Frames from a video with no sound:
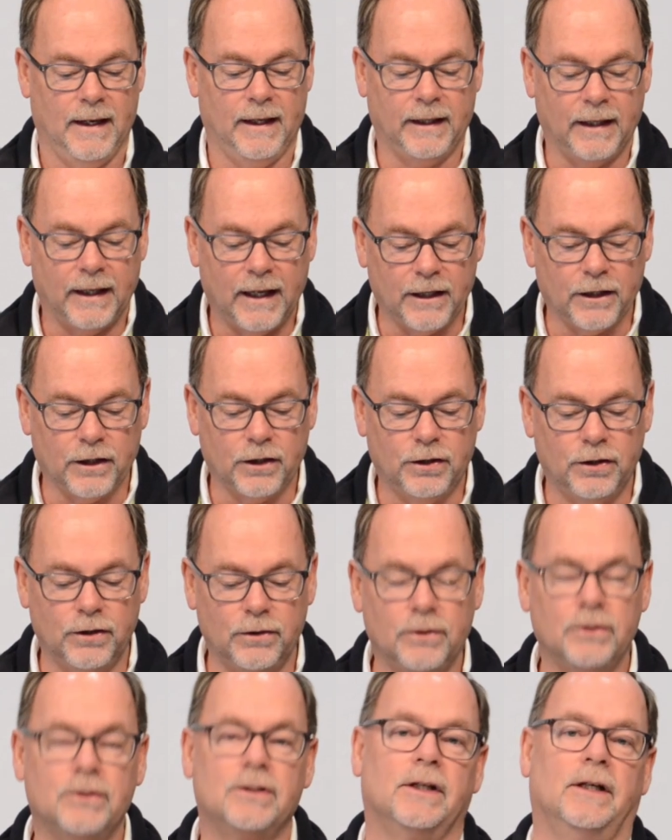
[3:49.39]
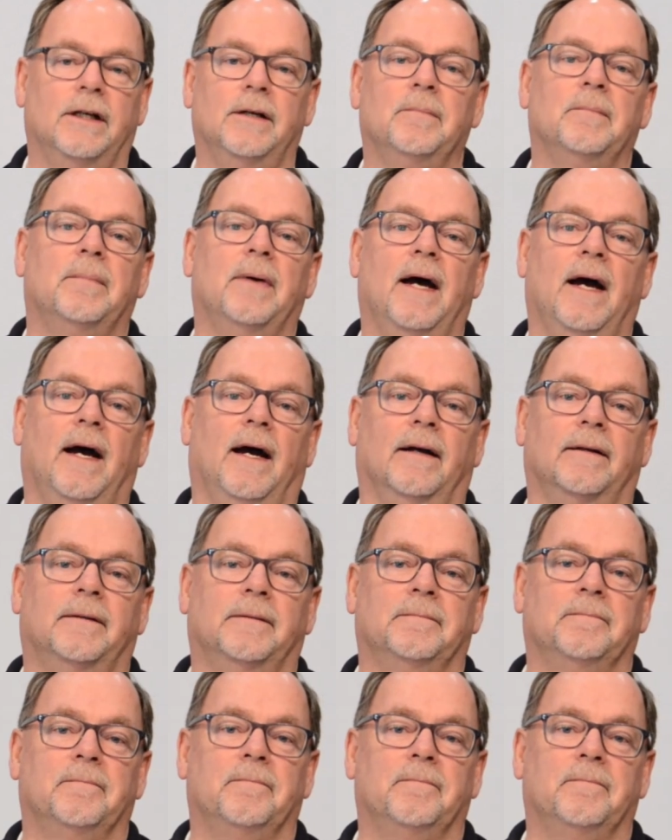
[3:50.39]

And it had a huge impact.